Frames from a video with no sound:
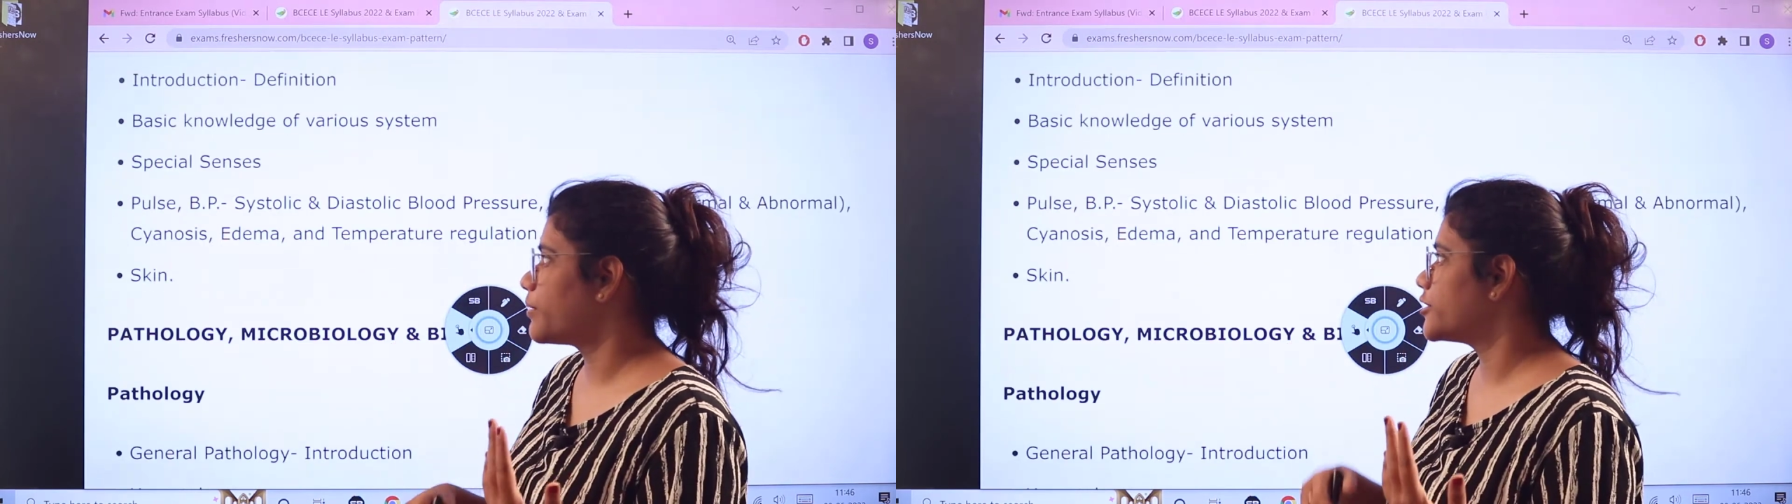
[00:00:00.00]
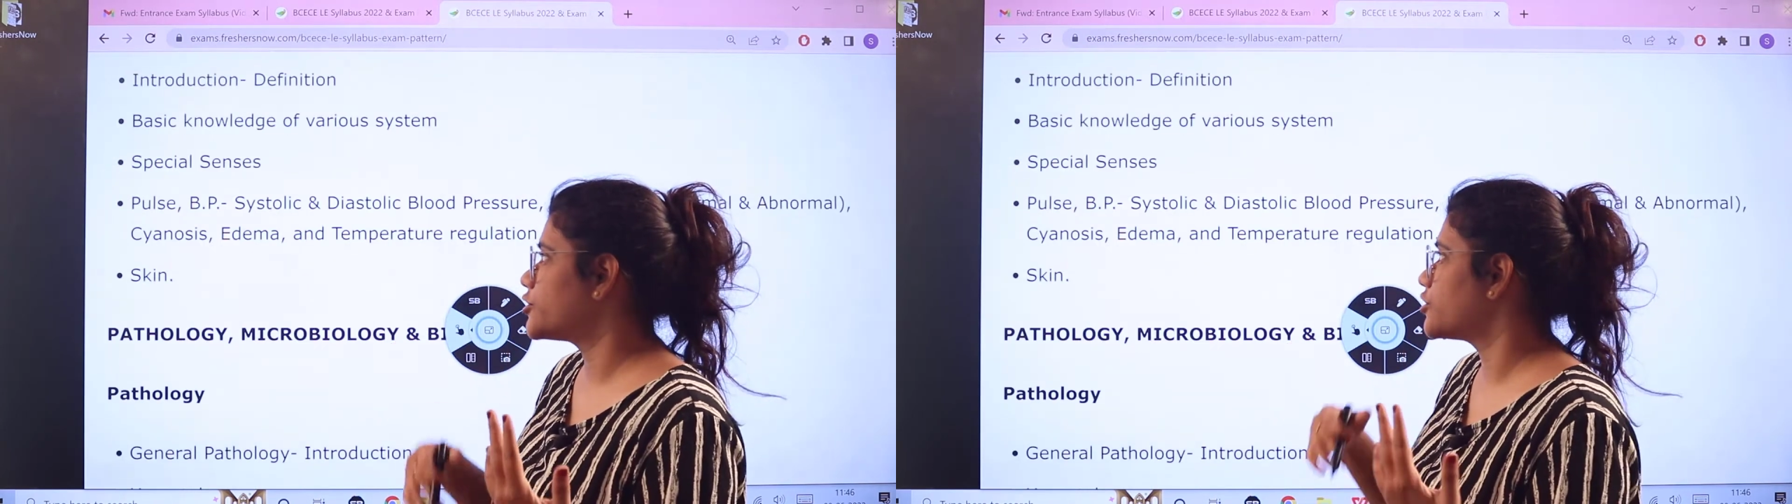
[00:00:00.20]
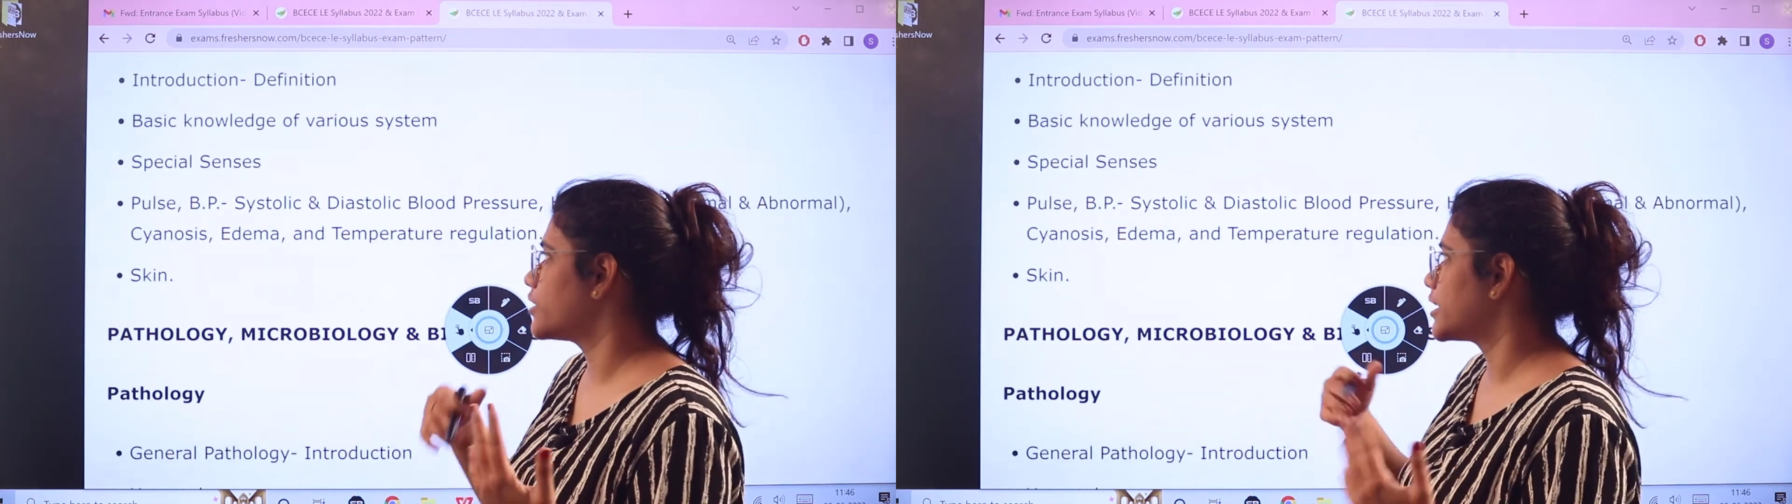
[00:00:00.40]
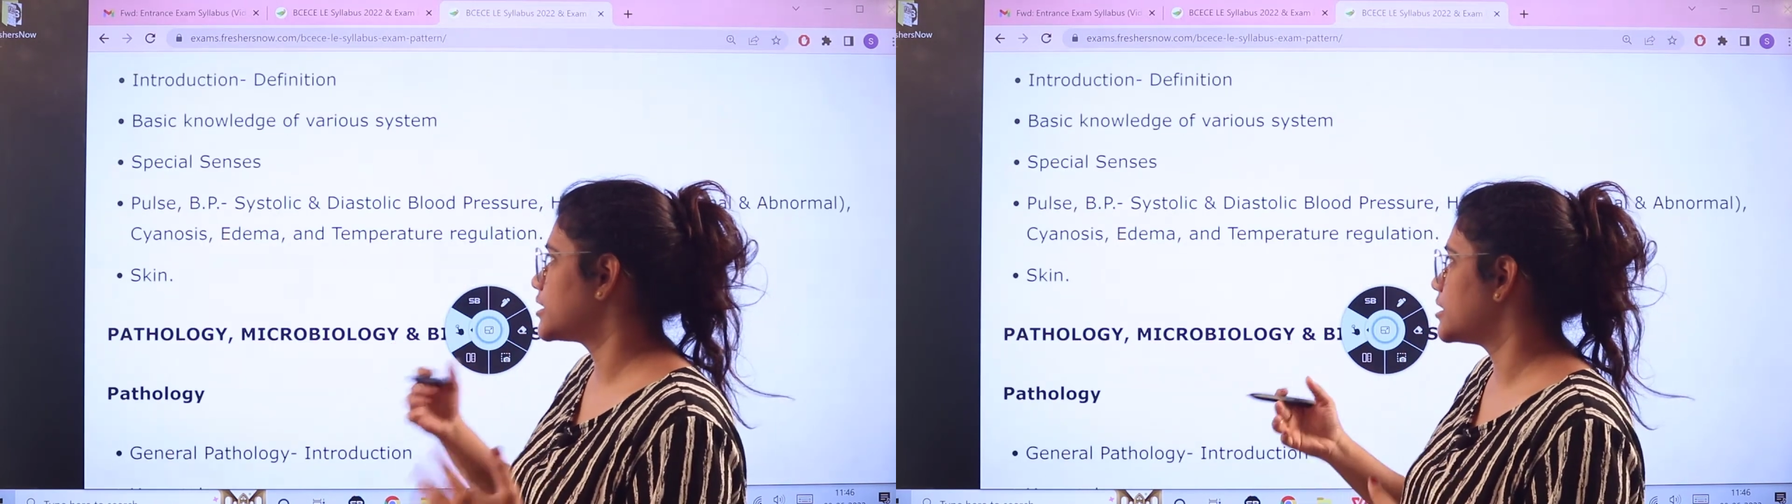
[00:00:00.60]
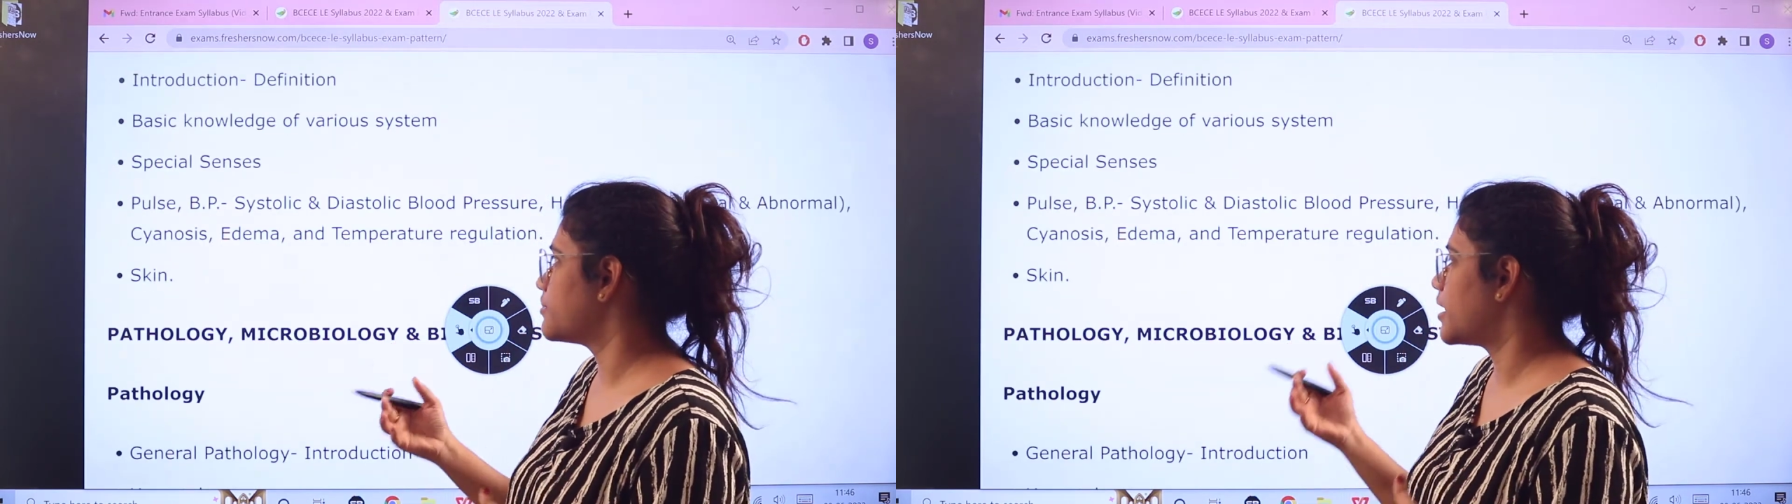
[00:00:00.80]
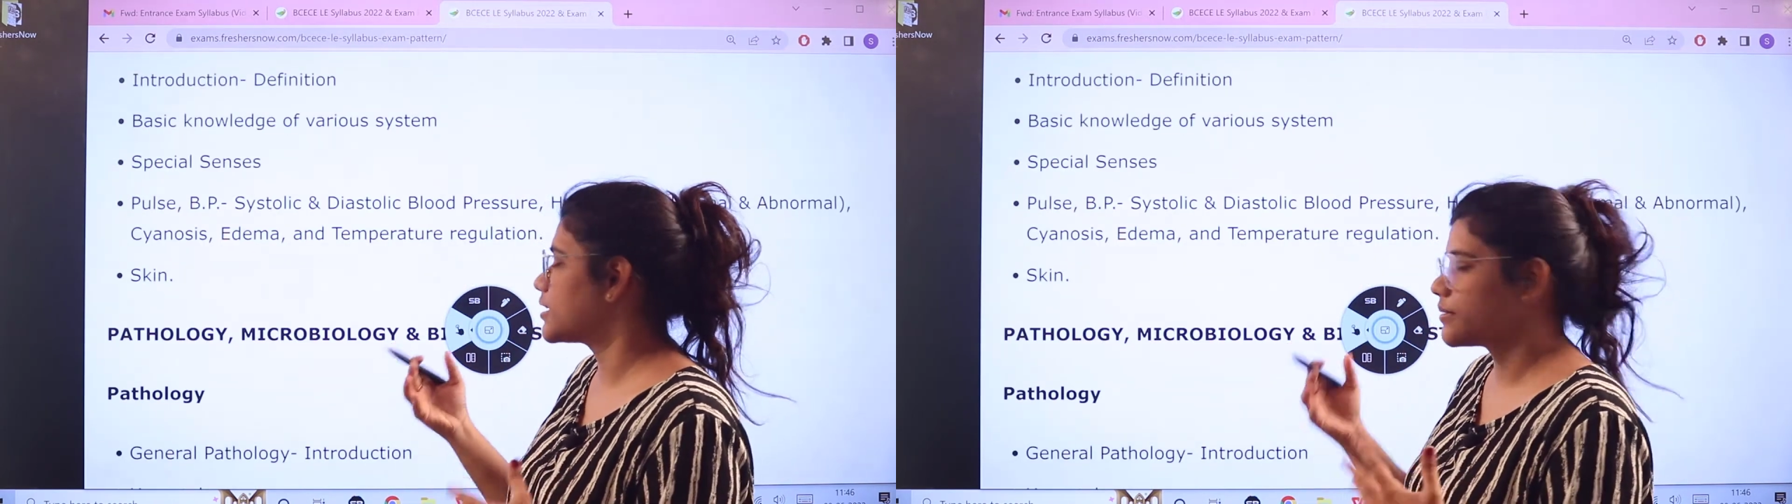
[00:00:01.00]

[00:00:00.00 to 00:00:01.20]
pressure, edema,